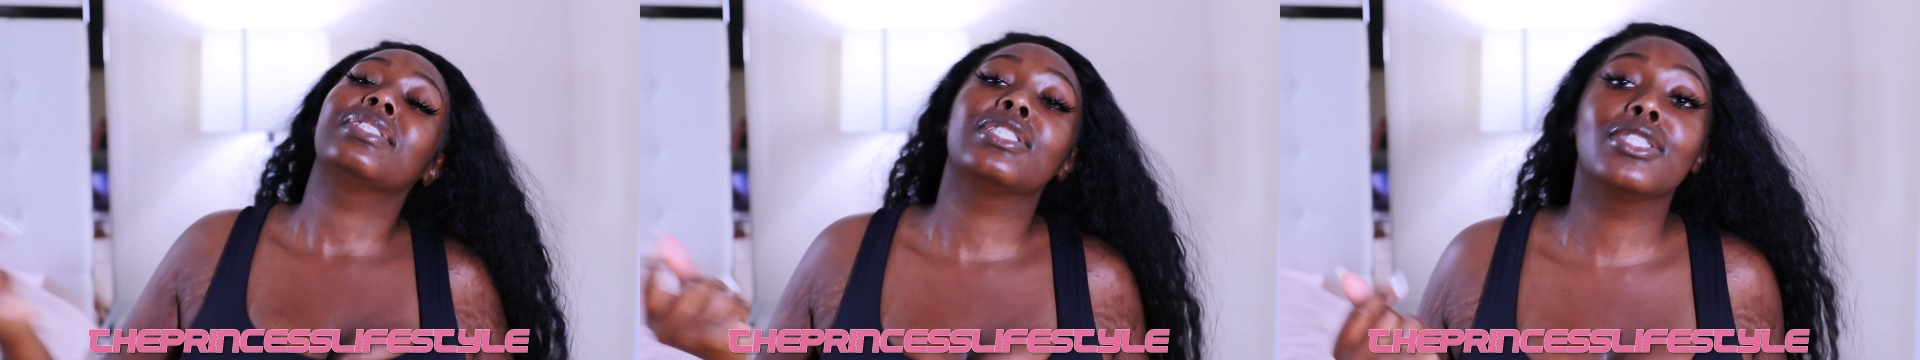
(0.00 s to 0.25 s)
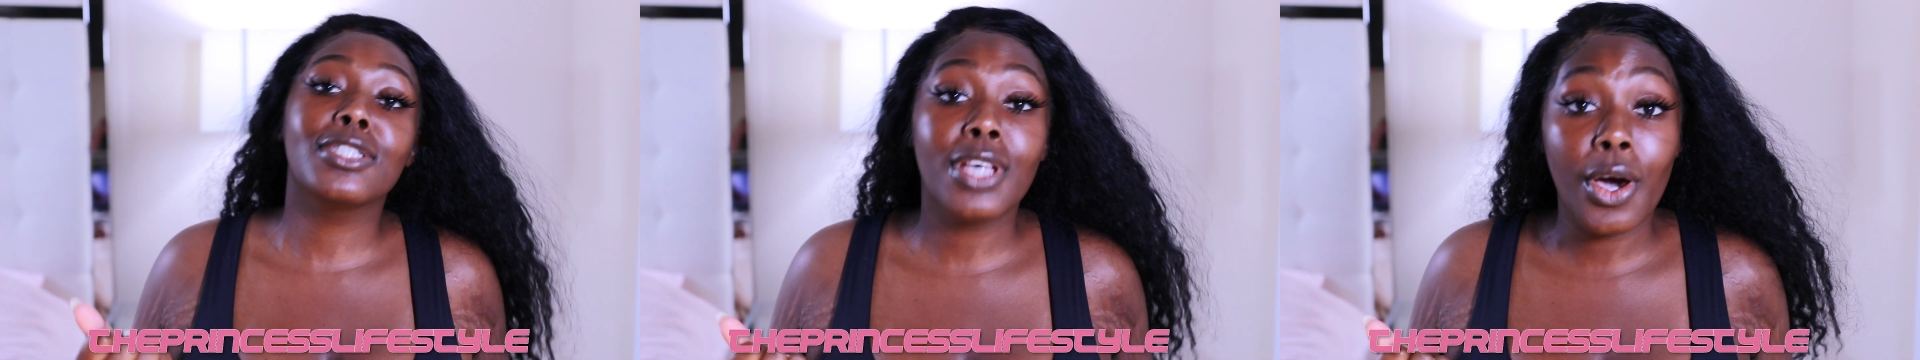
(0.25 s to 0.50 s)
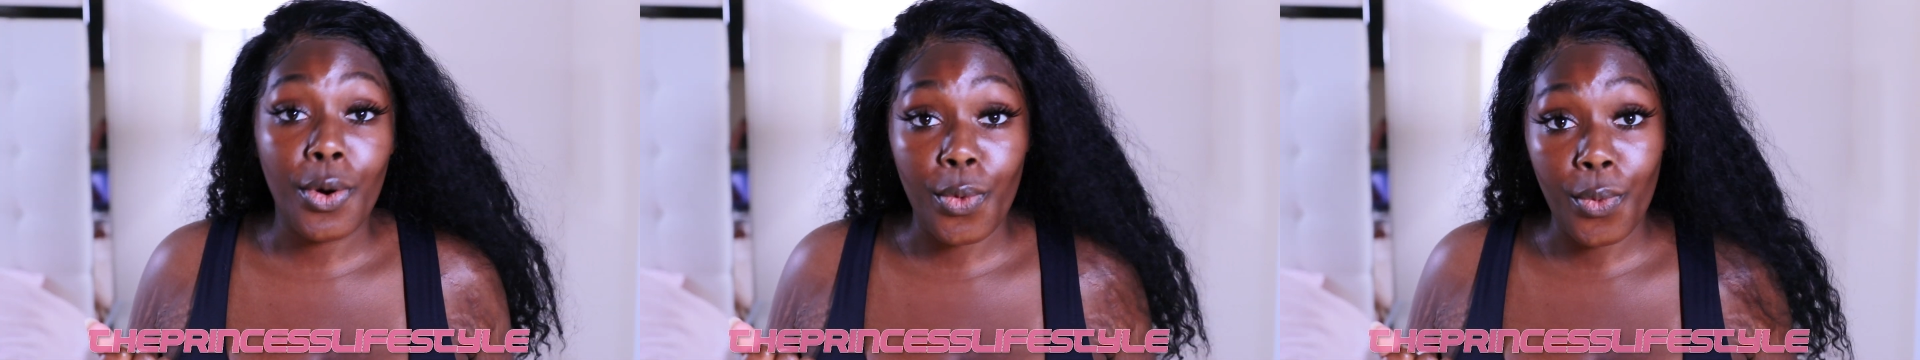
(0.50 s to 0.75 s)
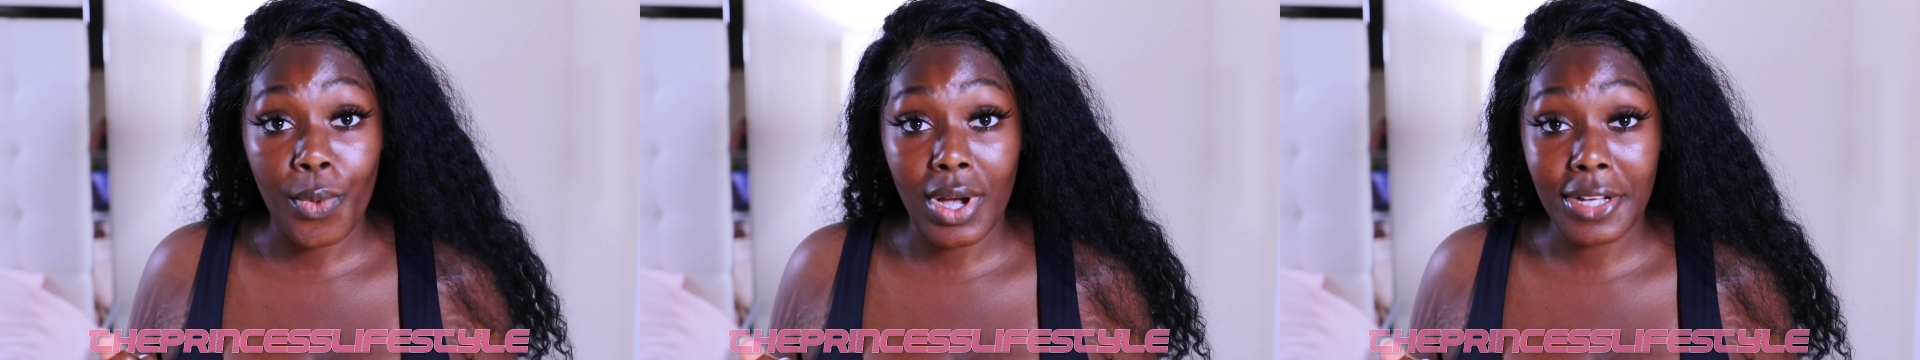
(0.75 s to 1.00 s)
So,
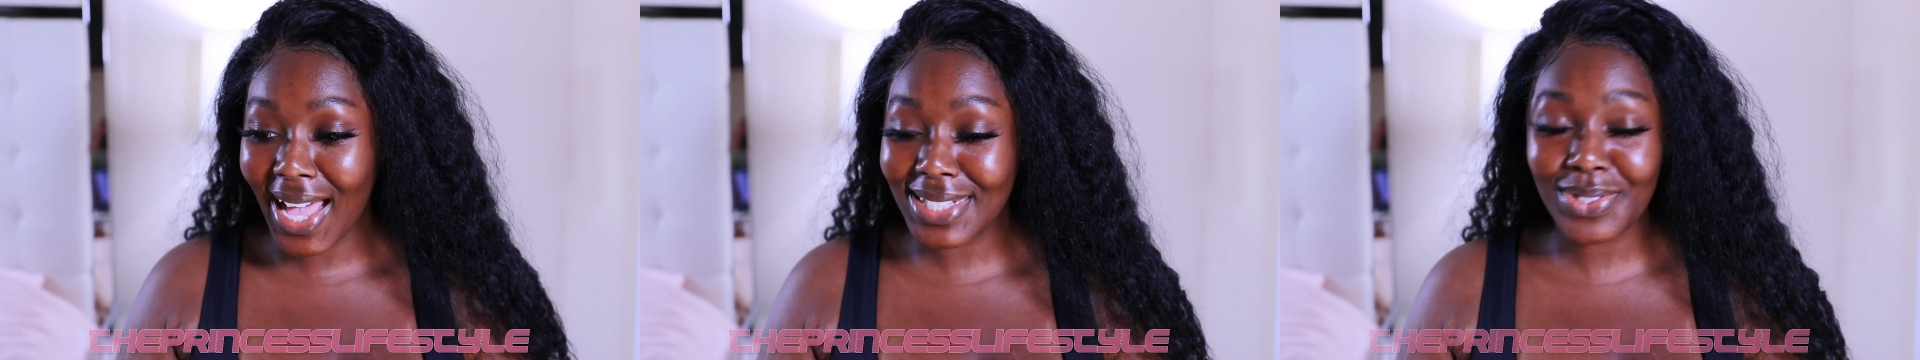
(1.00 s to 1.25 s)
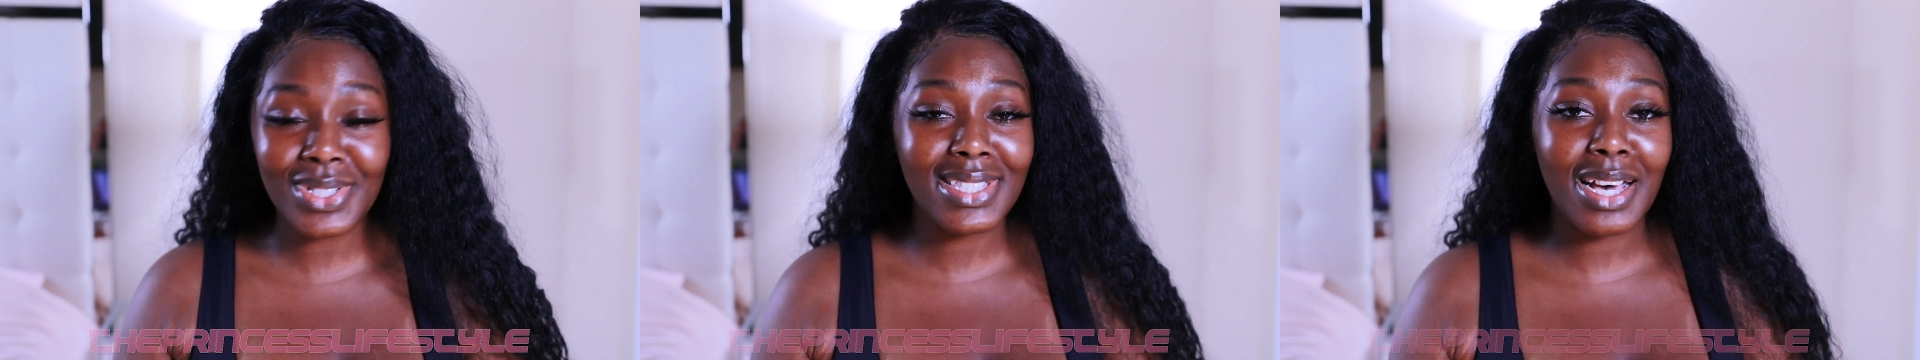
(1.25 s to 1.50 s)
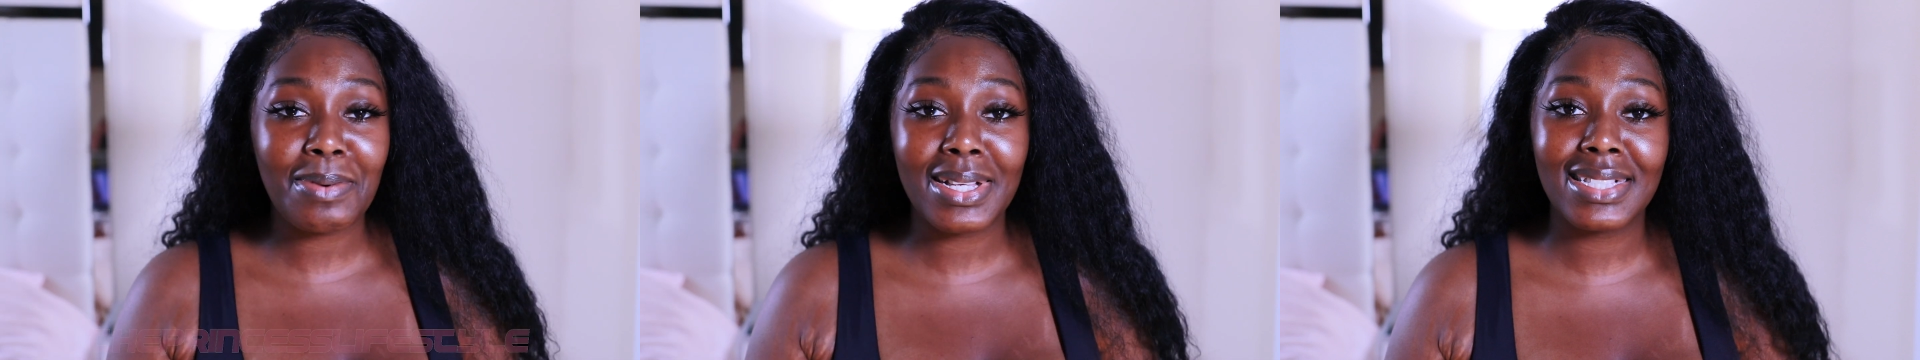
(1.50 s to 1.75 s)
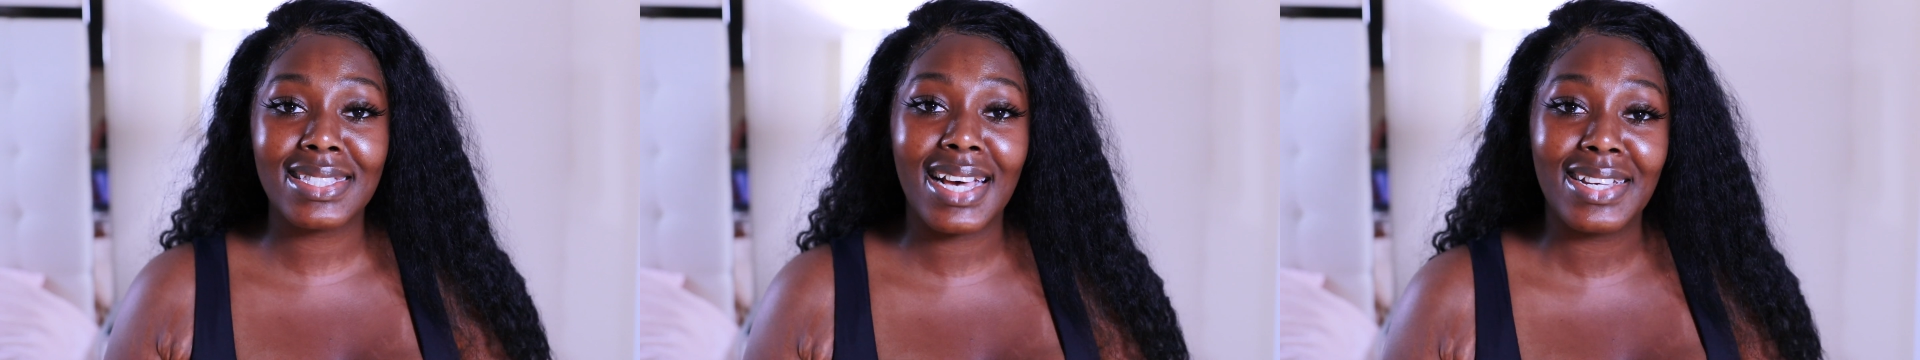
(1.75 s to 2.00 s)
as you can tell by
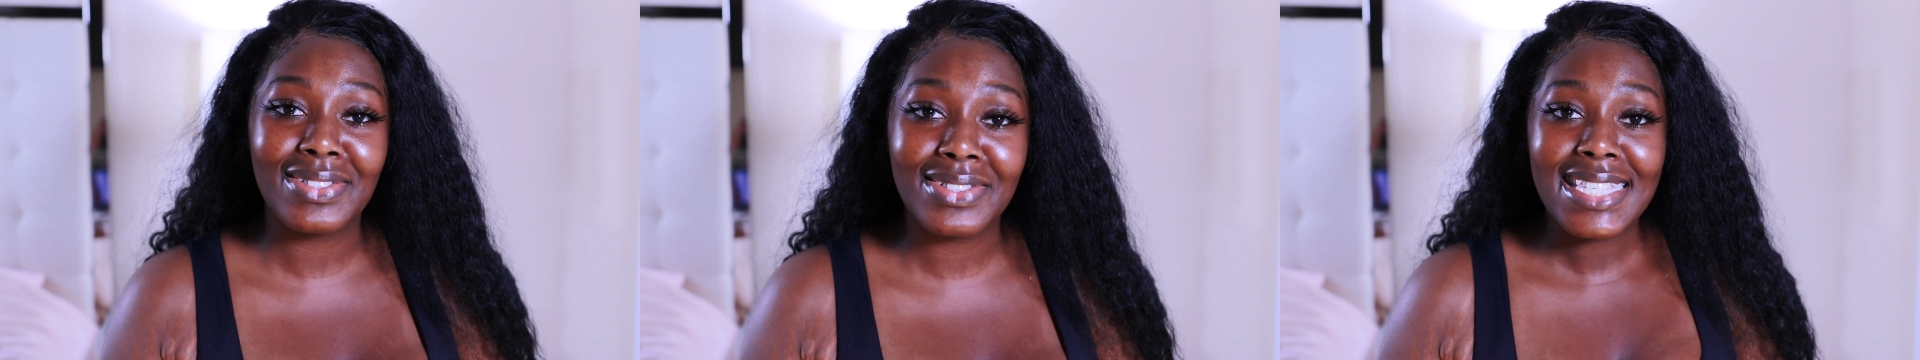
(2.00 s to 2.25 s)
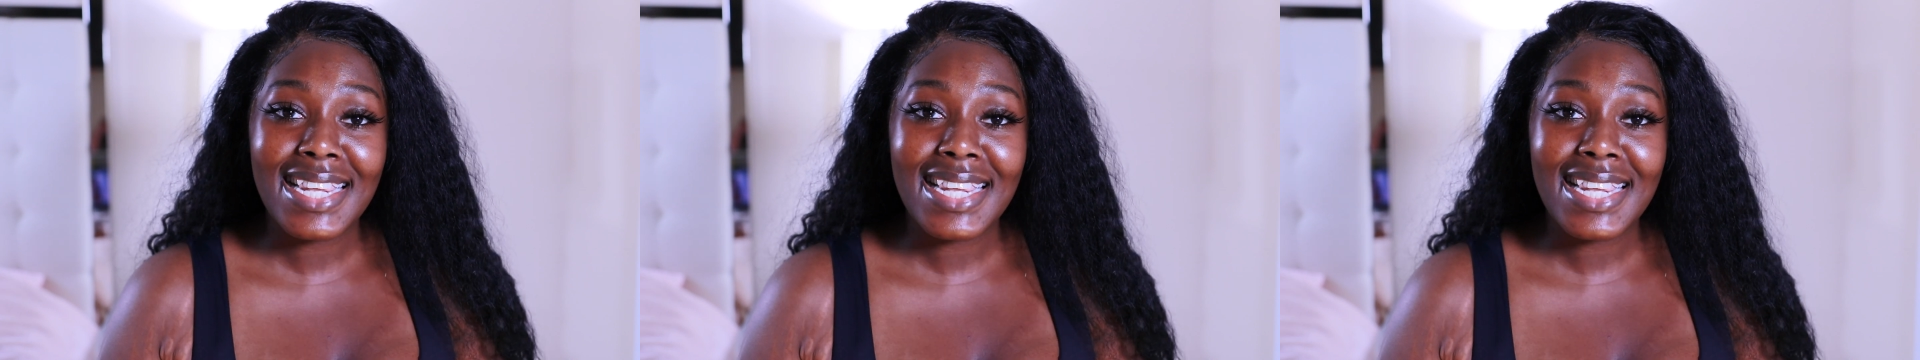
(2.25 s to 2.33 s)
the title,